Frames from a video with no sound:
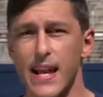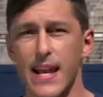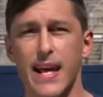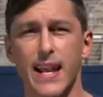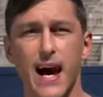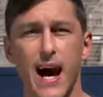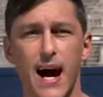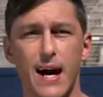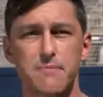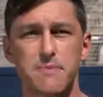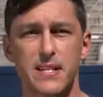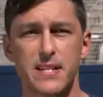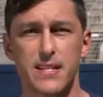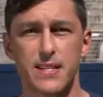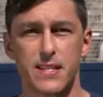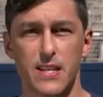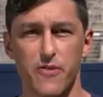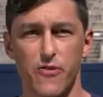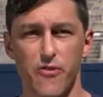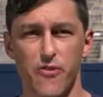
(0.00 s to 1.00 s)
an object
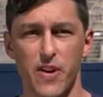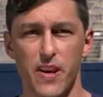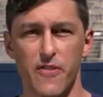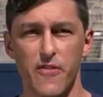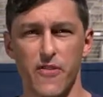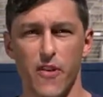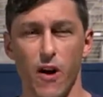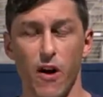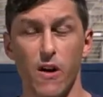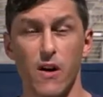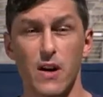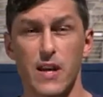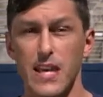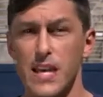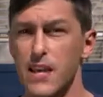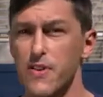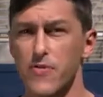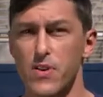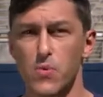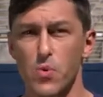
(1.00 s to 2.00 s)
is in free fall
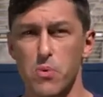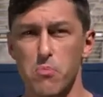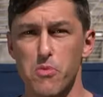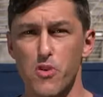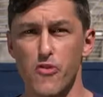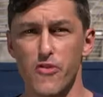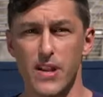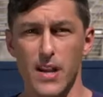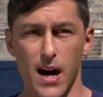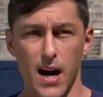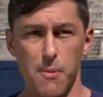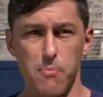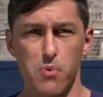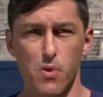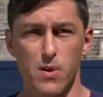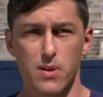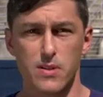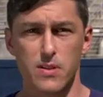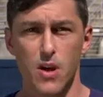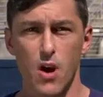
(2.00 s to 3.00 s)
even when moving
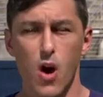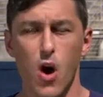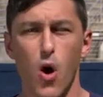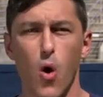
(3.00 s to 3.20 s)
upwards